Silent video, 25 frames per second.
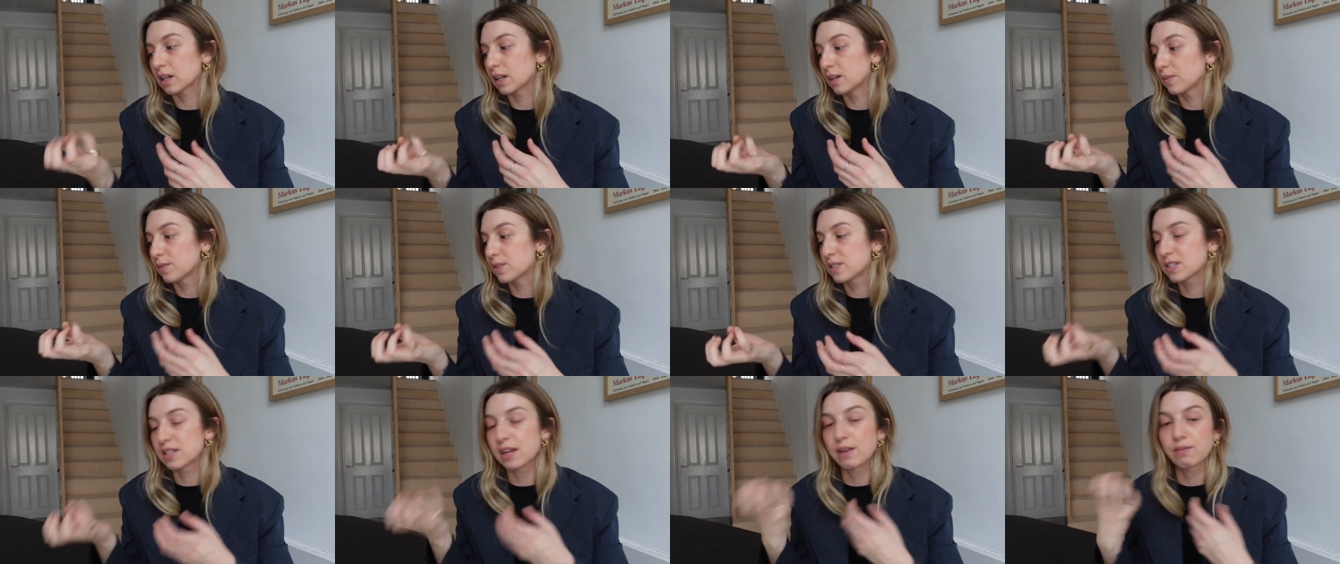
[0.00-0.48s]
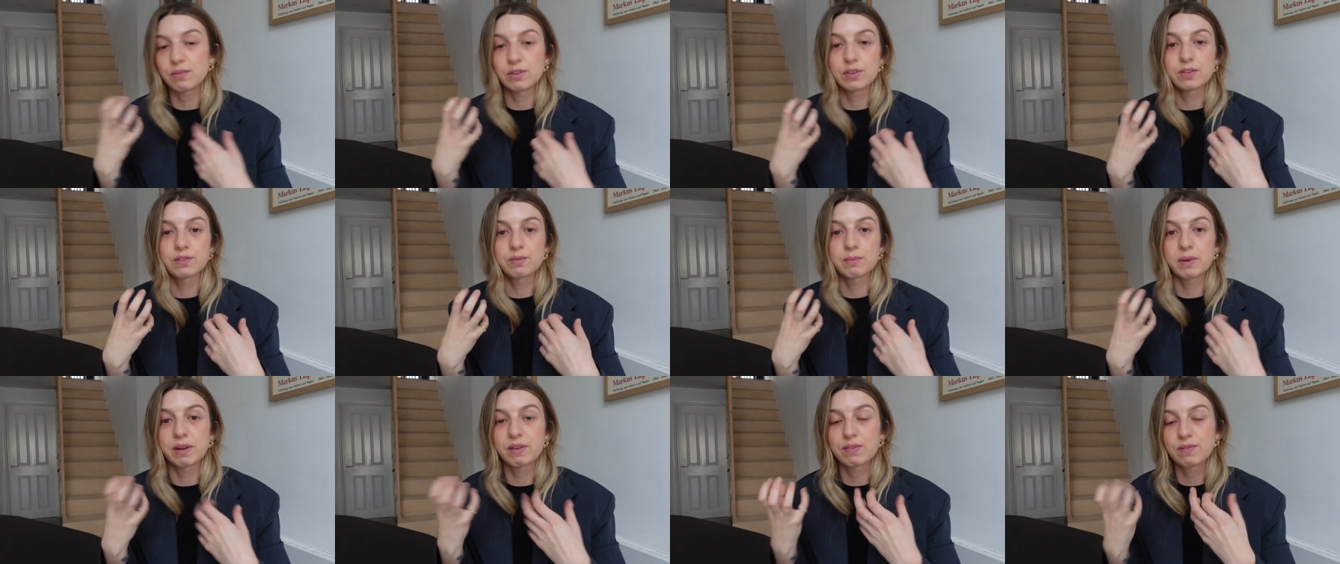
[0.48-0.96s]
kind of seven
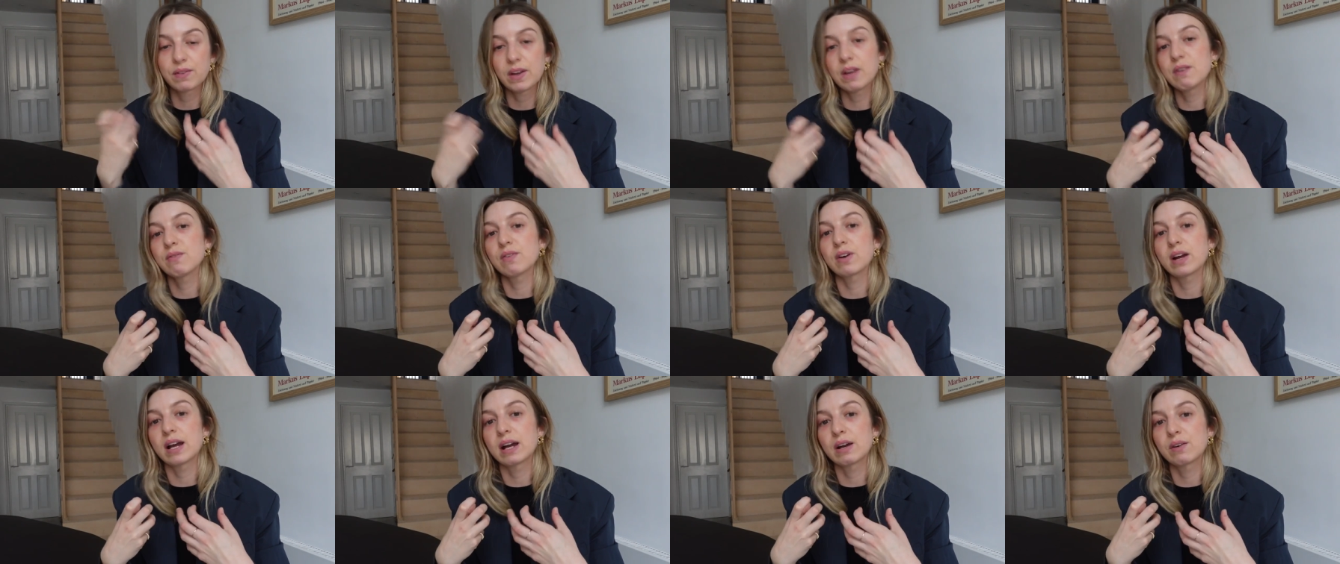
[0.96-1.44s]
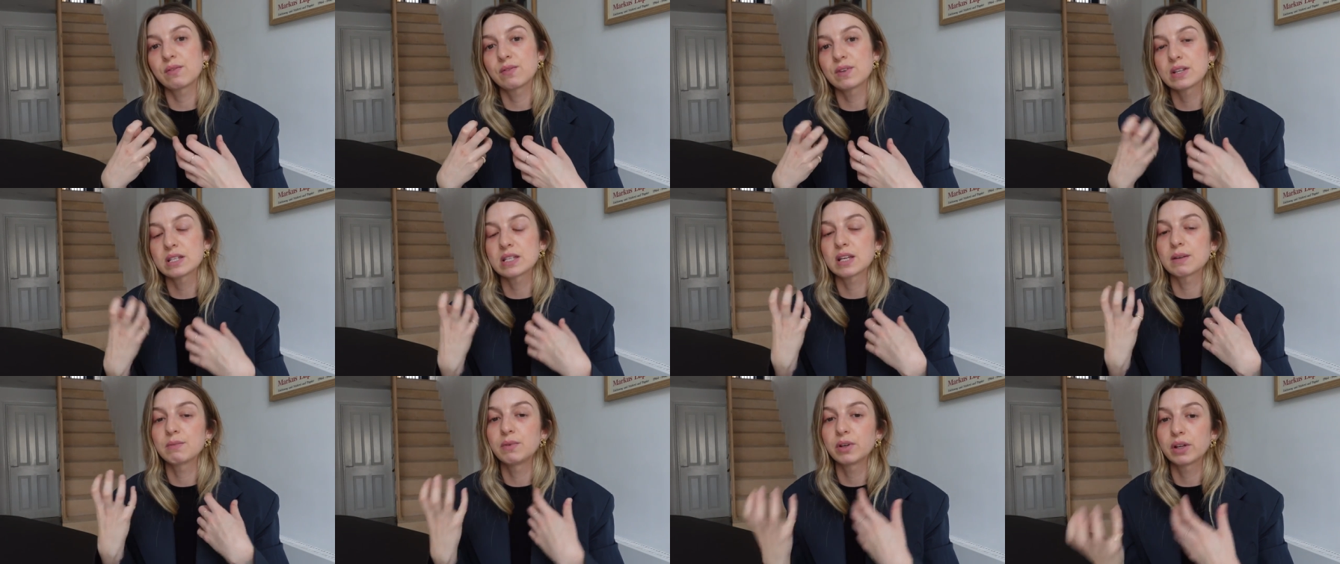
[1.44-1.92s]
of my favourite
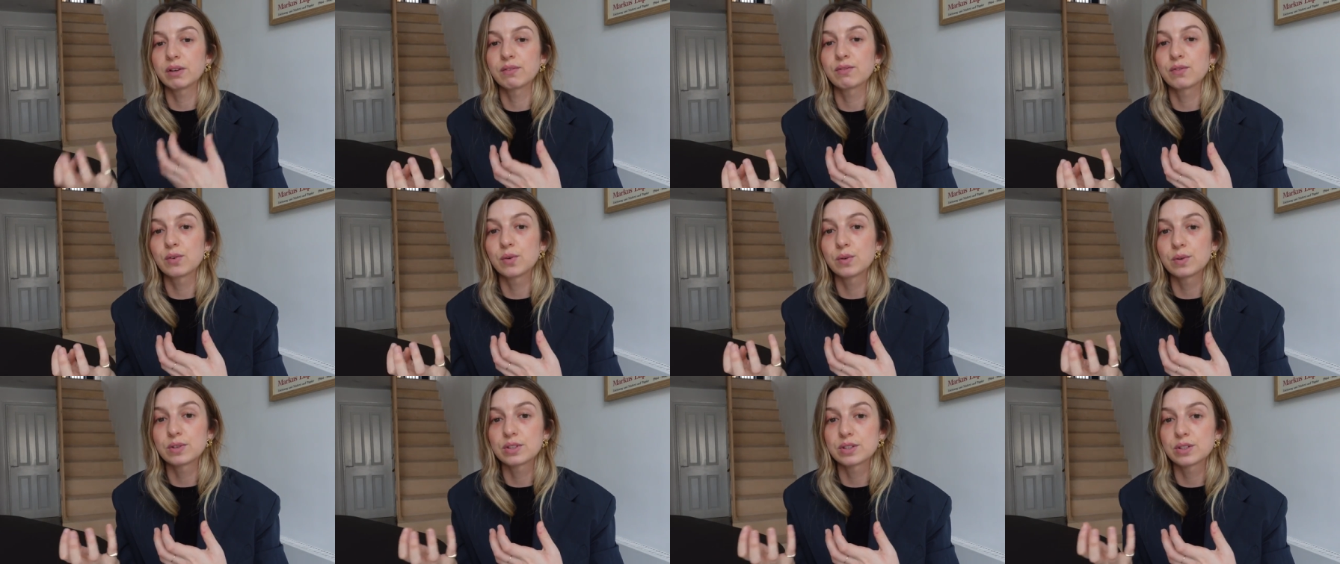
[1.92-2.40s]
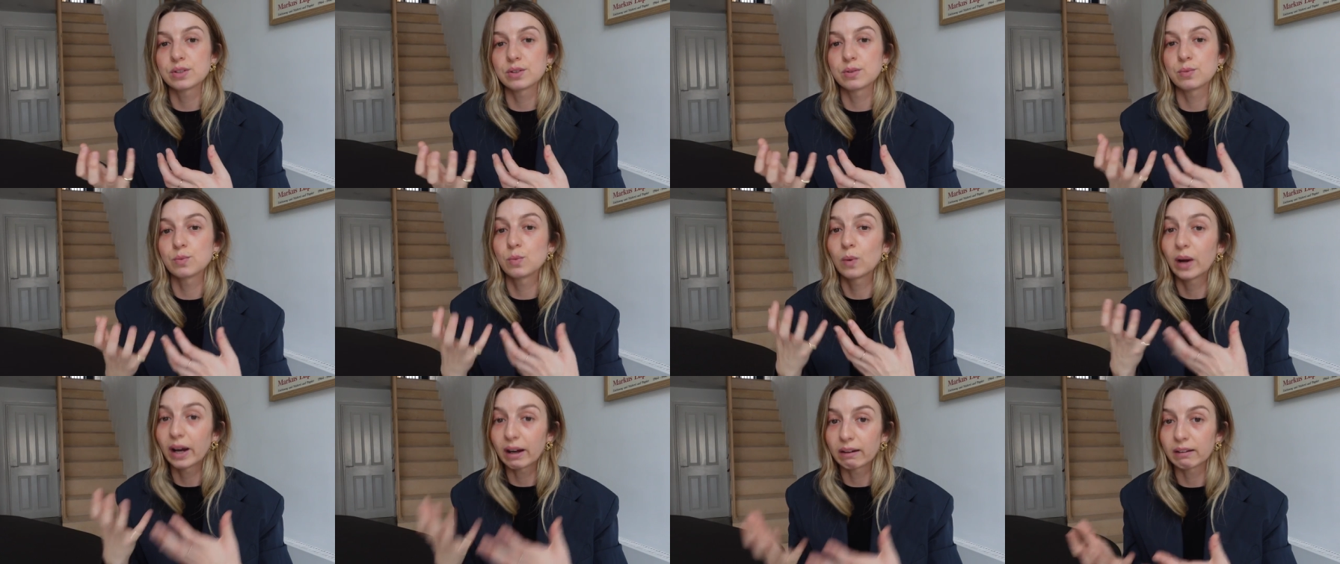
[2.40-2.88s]
outfits that I'm looking forward to
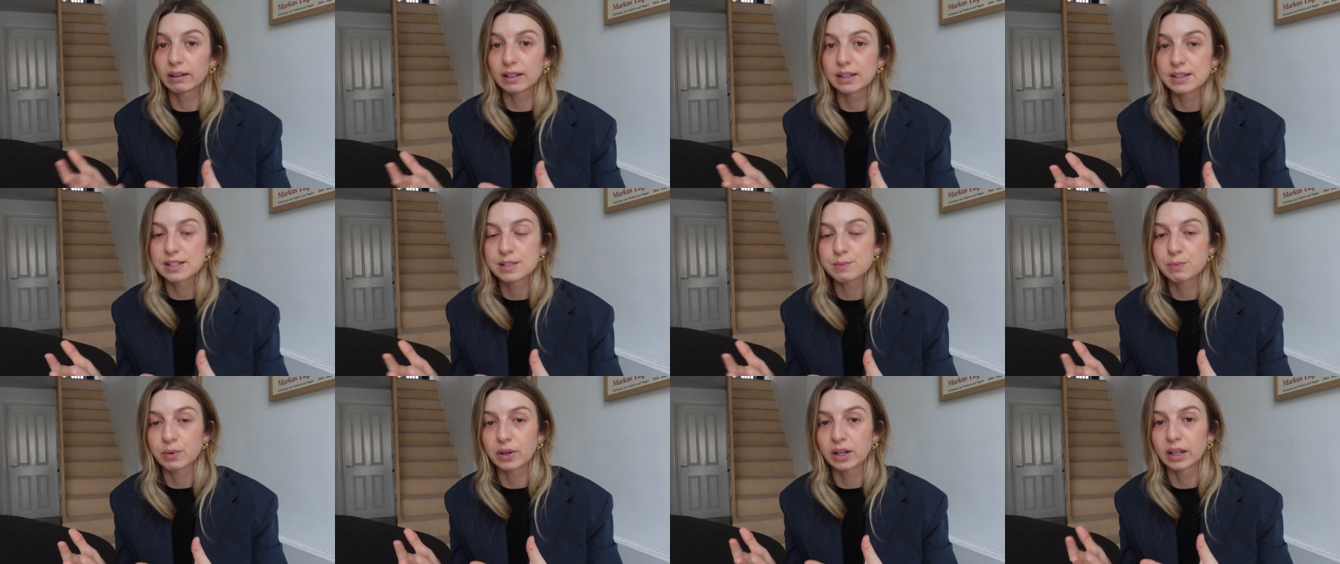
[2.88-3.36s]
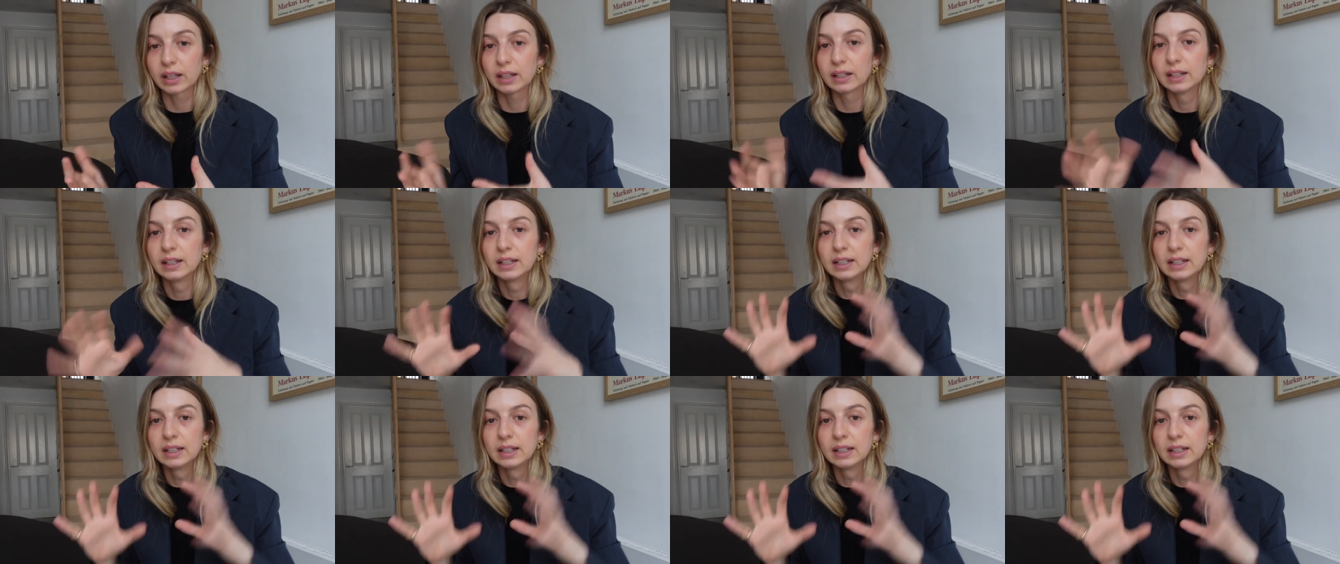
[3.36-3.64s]
wearing in spring